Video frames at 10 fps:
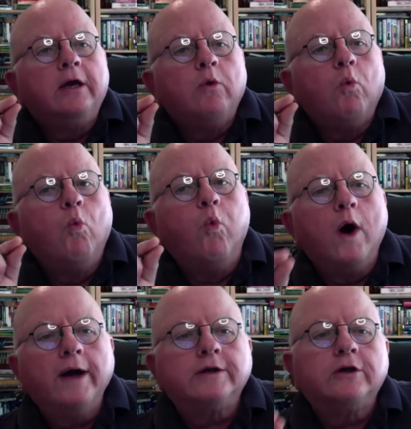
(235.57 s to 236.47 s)

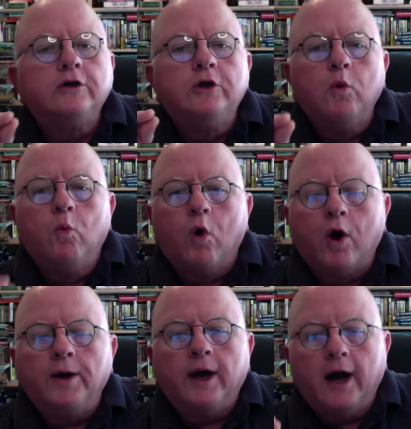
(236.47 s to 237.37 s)
what do you
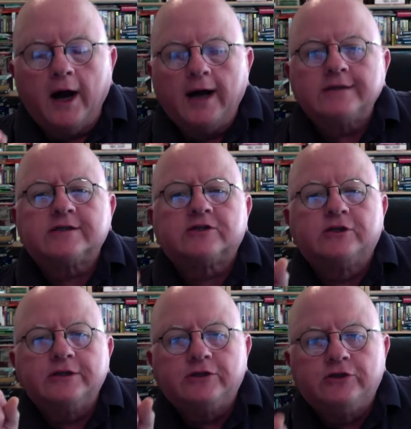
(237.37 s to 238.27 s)
want us
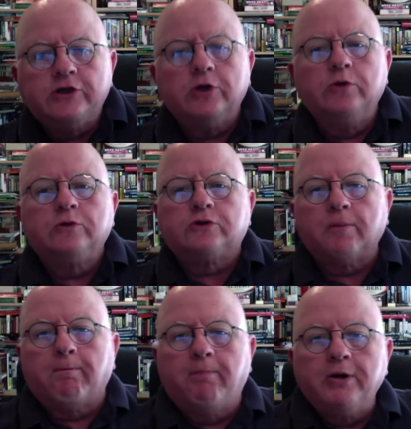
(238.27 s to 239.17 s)
to do to
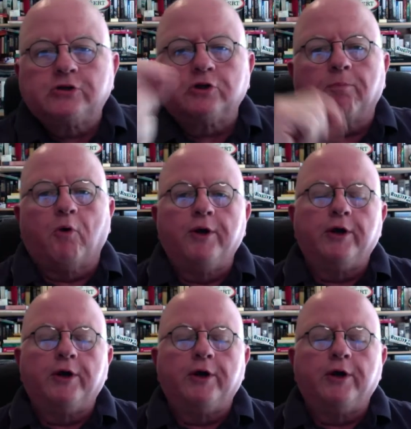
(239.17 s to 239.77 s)
put your point